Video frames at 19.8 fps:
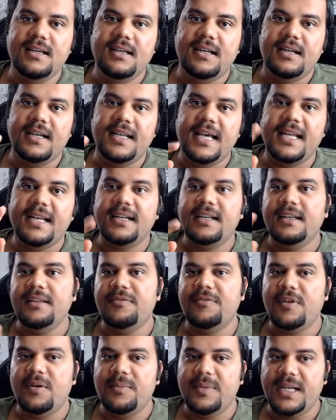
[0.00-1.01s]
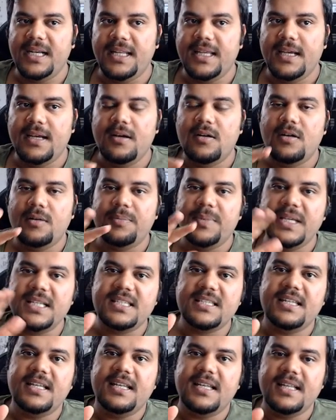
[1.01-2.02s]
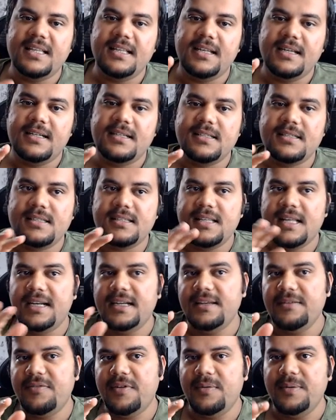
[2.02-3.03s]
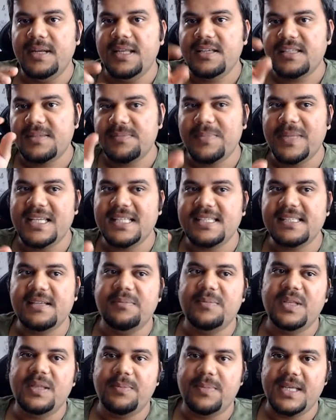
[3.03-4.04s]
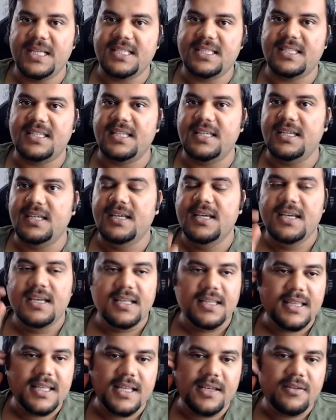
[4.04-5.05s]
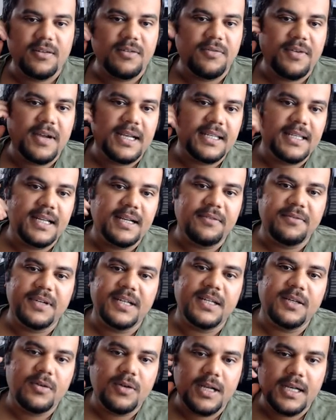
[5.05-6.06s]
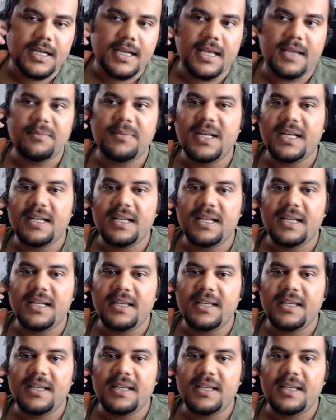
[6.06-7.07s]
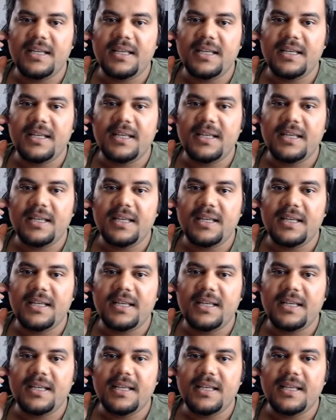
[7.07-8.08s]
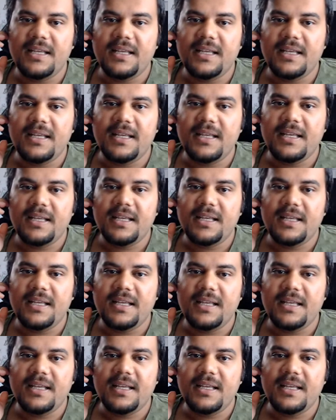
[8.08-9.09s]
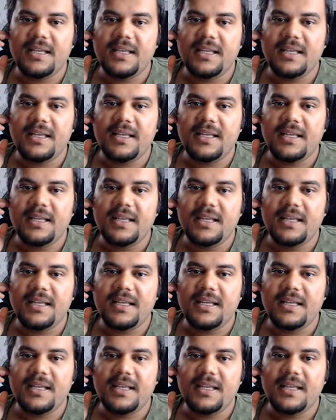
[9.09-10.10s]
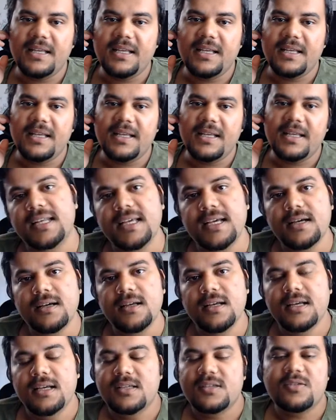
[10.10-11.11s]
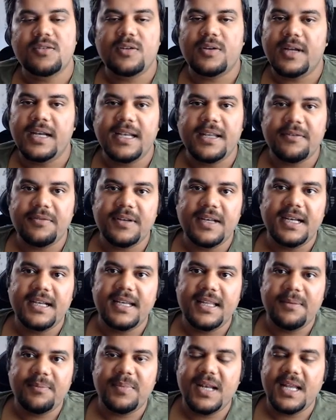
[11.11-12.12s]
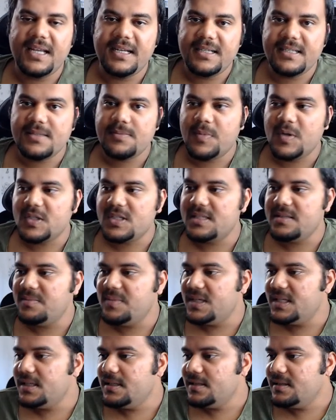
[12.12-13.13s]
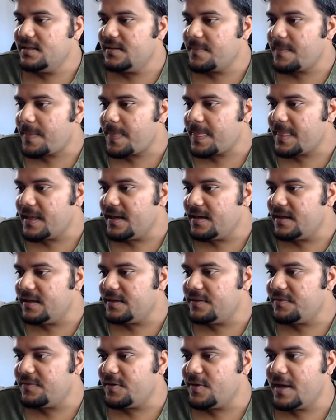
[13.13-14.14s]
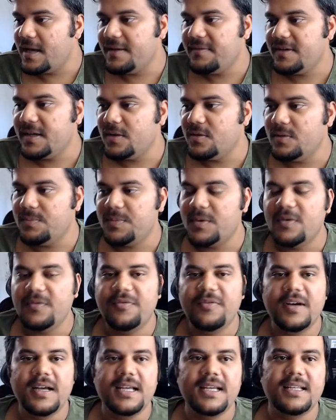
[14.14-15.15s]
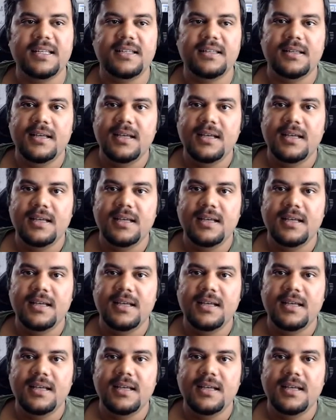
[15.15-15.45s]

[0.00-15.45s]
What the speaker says: directly from India or PhD in Netherlands directly from India space Sambit PhD. Then you'll find that video. And I made an interview with someone like how he applied directly after master's in India. So you can definitely apply. It is possible if you have a good profile.